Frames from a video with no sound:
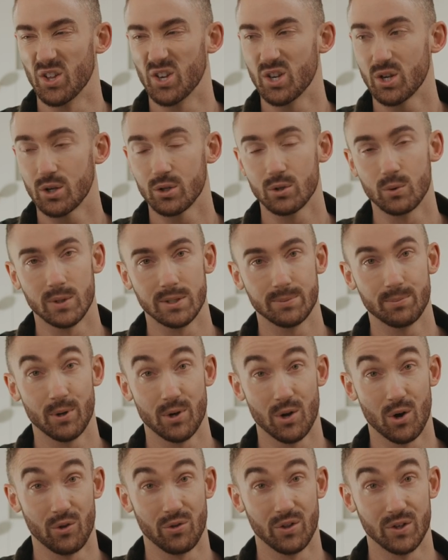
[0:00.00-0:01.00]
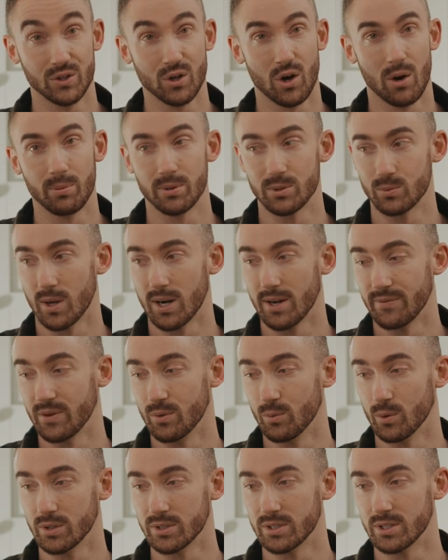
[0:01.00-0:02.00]
and you could always put it on the top as well if you
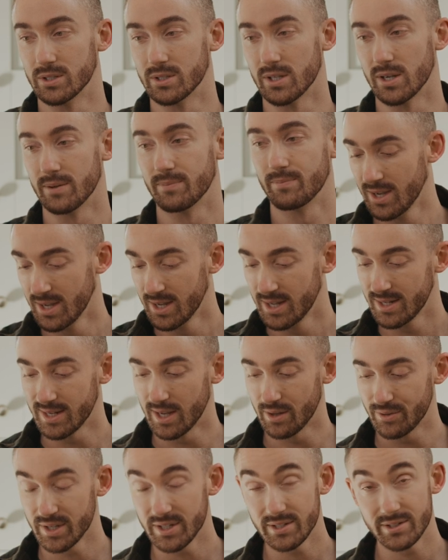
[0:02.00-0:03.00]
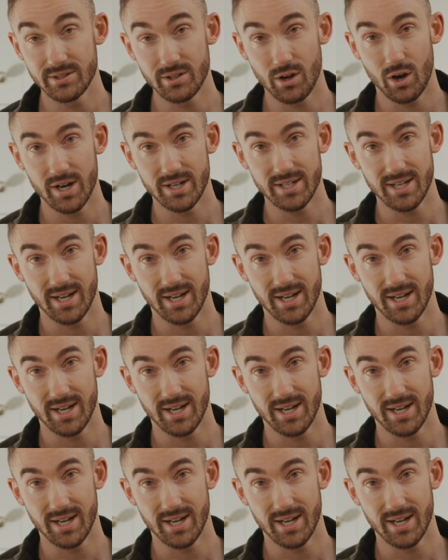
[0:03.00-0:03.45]
wanted to. Now this side